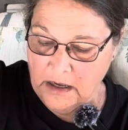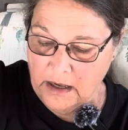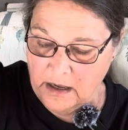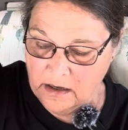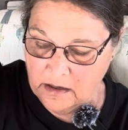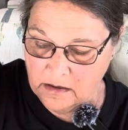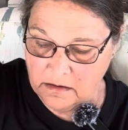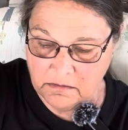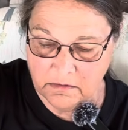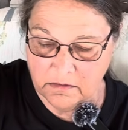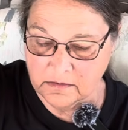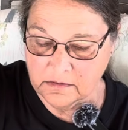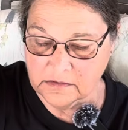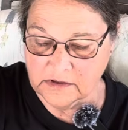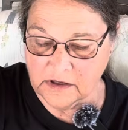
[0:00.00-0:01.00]
And
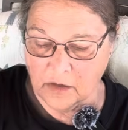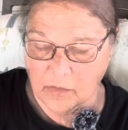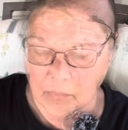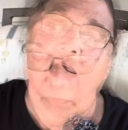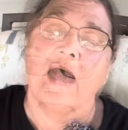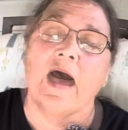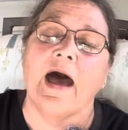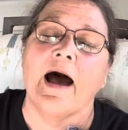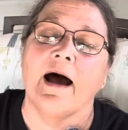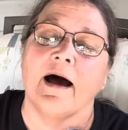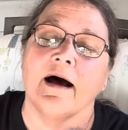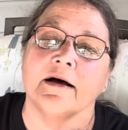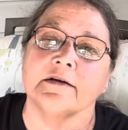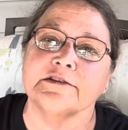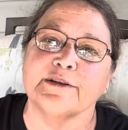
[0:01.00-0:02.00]
so I
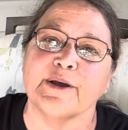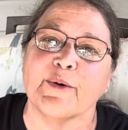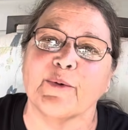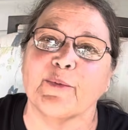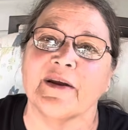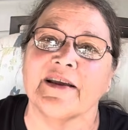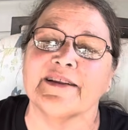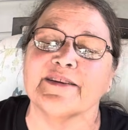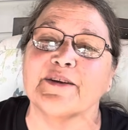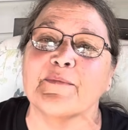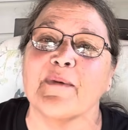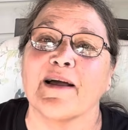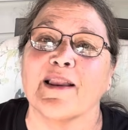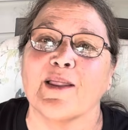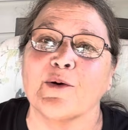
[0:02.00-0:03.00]
also went to
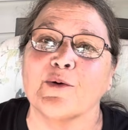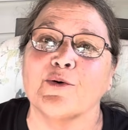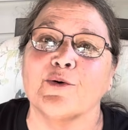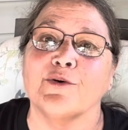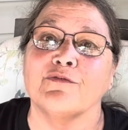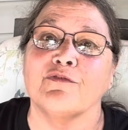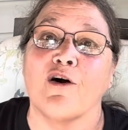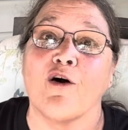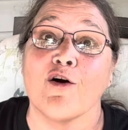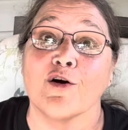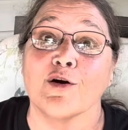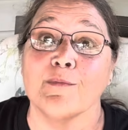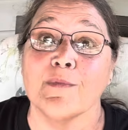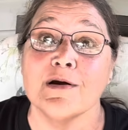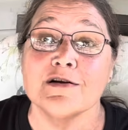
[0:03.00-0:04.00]
my local
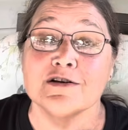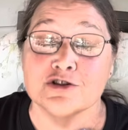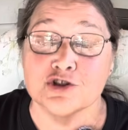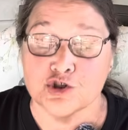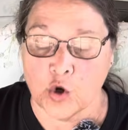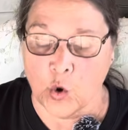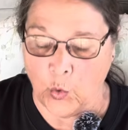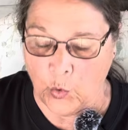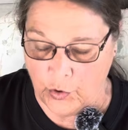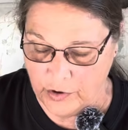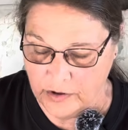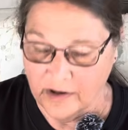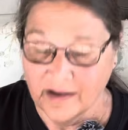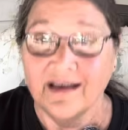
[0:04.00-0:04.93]
farm store